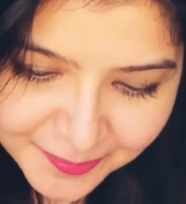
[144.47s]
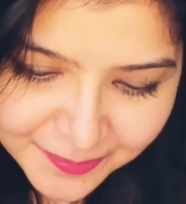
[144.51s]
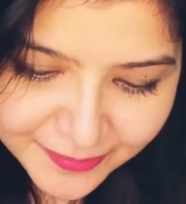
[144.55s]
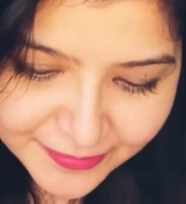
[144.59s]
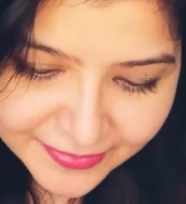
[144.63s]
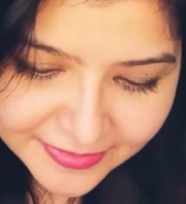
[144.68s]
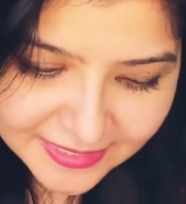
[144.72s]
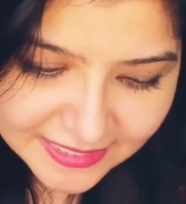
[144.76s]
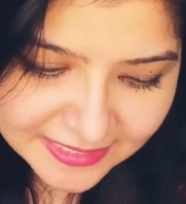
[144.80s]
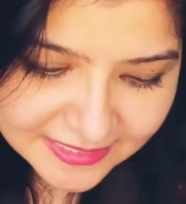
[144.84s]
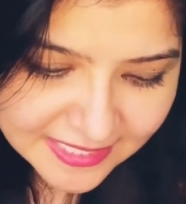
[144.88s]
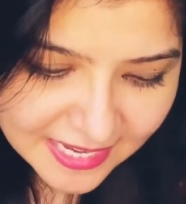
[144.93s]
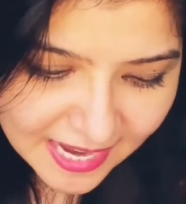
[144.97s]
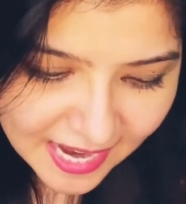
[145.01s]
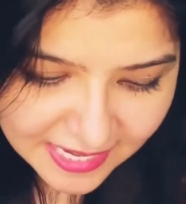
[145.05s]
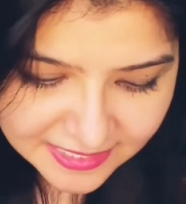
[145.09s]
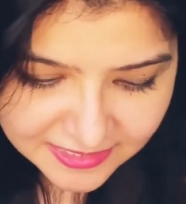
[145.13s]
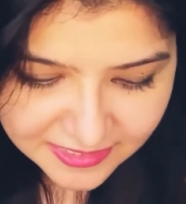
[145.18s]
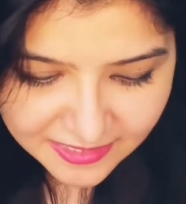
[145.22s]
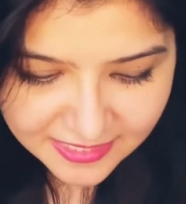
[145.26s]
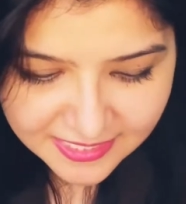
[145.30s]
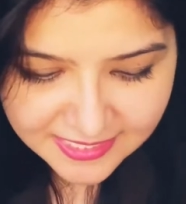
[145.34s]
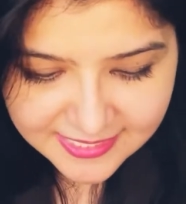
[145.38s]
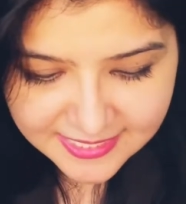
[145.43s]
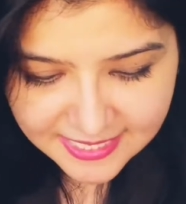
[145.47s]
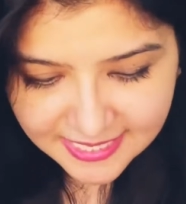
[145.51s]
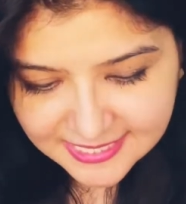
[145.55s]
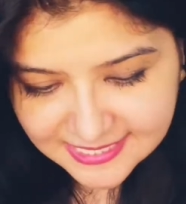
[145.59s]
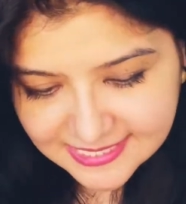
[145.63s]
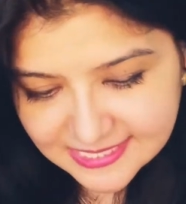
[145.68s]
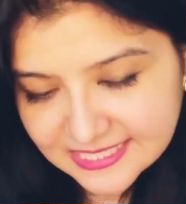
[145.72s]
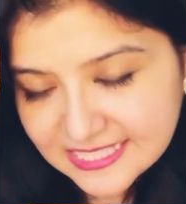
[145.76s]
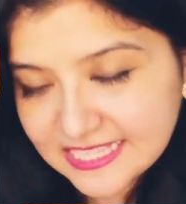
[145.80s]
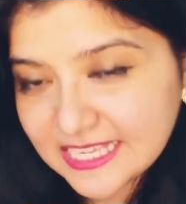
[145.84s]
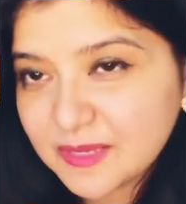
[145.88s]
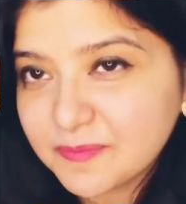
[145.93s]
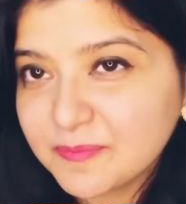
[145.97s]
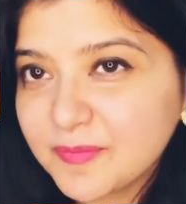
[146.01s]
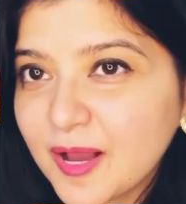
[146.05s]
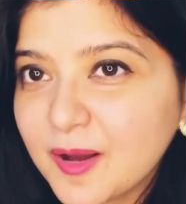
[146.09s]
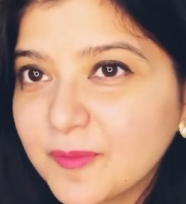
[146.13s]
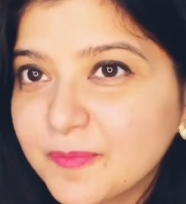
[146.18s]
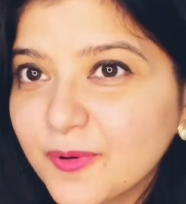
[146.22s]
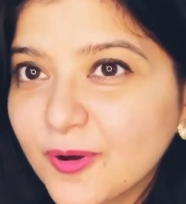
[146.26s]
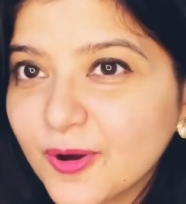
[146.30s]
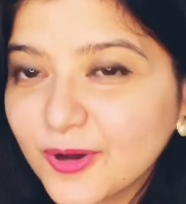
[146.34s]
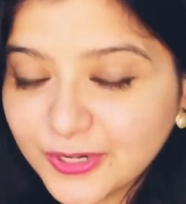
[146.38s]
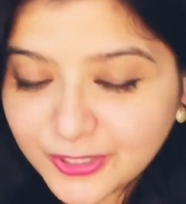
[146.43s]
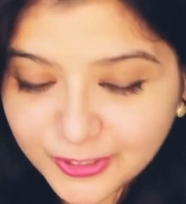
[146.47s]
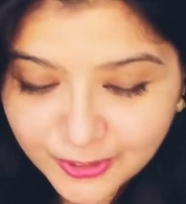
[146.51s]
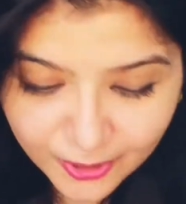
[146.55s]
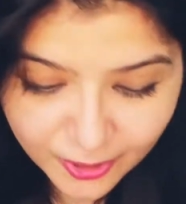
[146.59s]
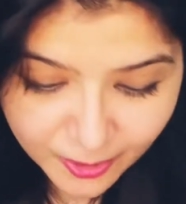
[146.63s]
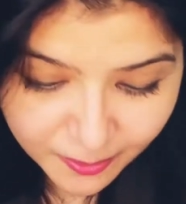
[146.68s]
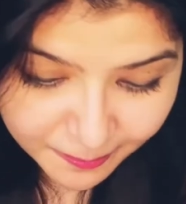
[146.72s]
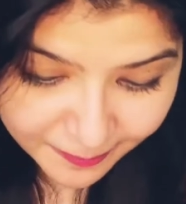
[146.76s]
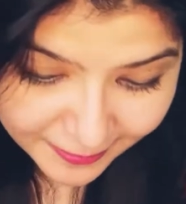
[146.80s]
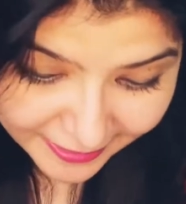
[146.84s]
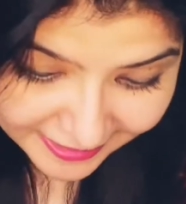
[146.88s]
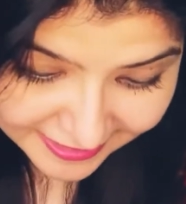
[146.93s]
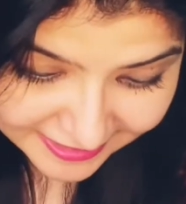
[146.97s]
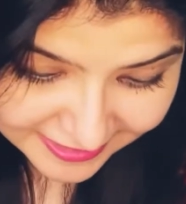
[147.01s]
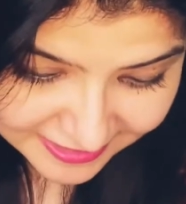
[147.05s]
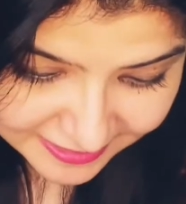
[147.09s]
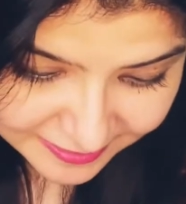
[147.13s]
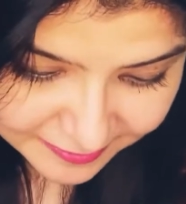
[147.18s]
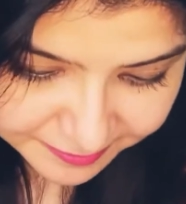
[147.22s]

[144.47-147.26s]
that the other is asleep upon your bed.